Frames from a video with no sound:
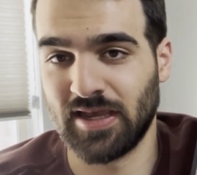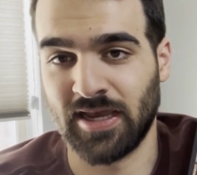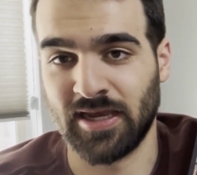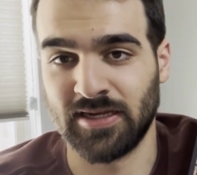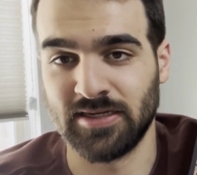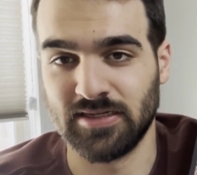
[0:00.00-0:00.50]

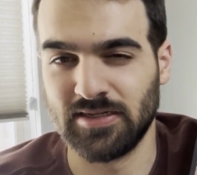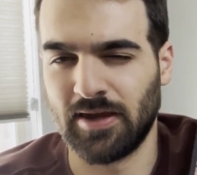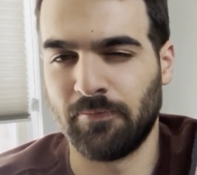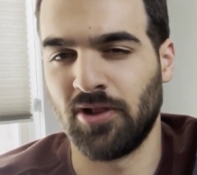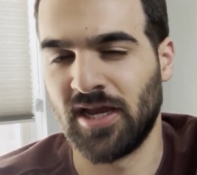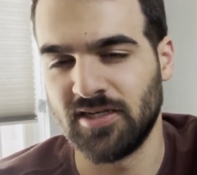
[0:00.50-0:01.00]
and I
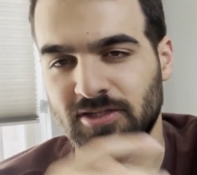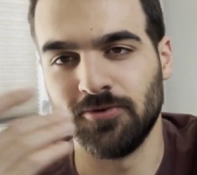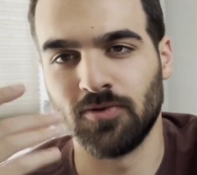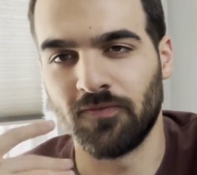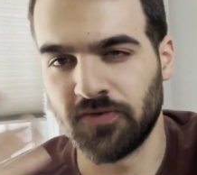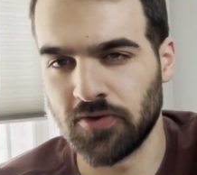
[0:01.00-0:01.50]
plan to do a
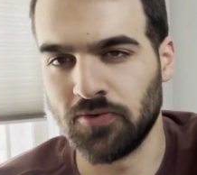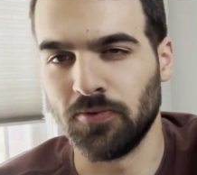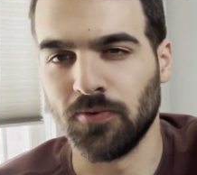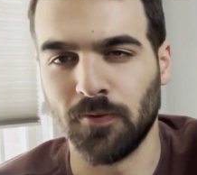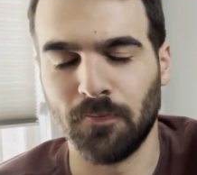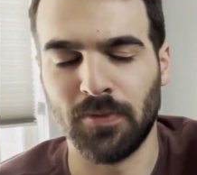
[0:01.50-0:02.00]

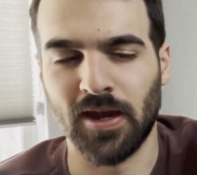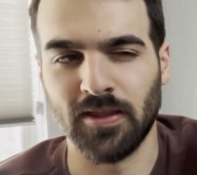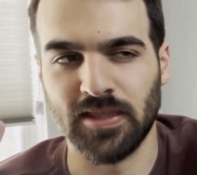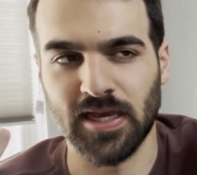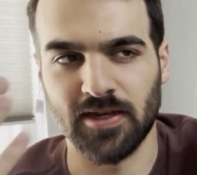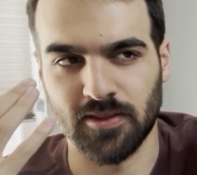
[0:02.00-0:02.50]
review by
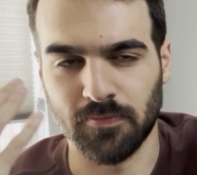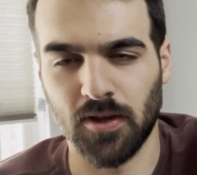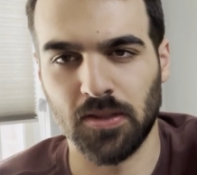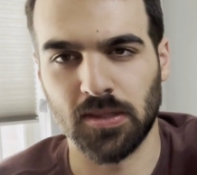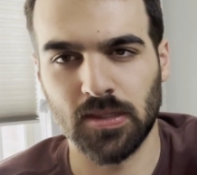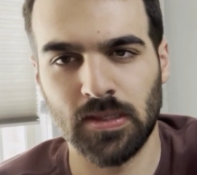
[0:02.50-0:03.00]
the end of the
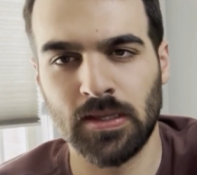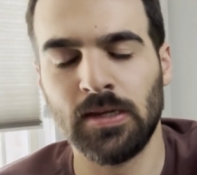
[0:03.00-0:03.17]
month.